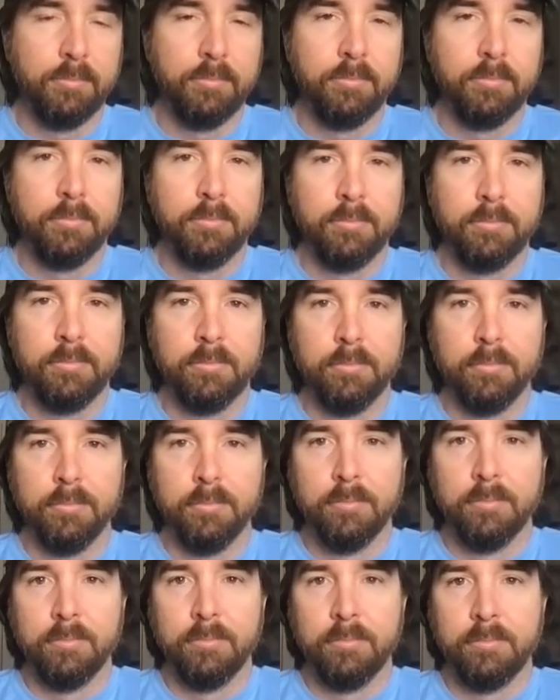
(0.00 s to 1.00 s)

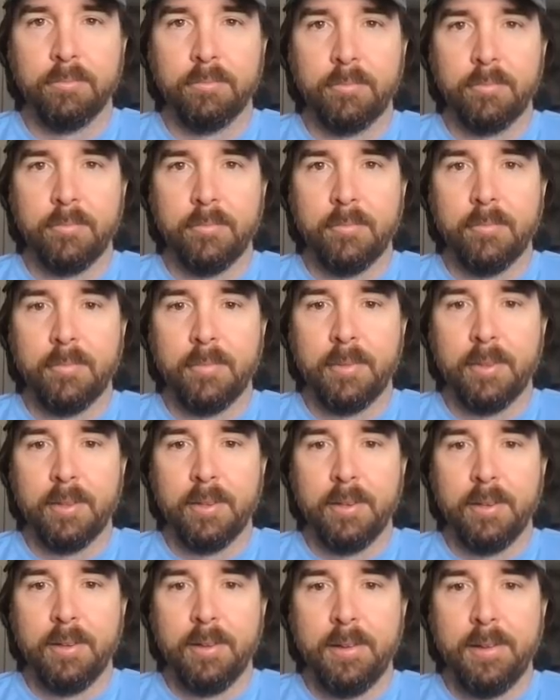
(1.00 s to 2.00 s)

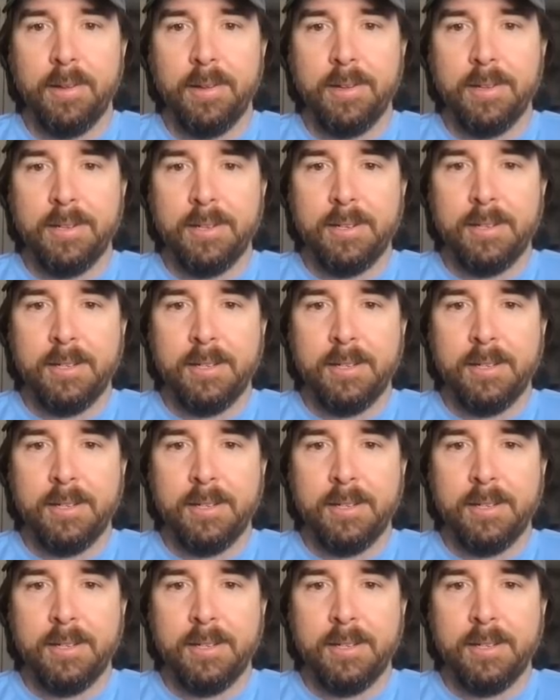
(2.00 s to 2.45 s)
(silent)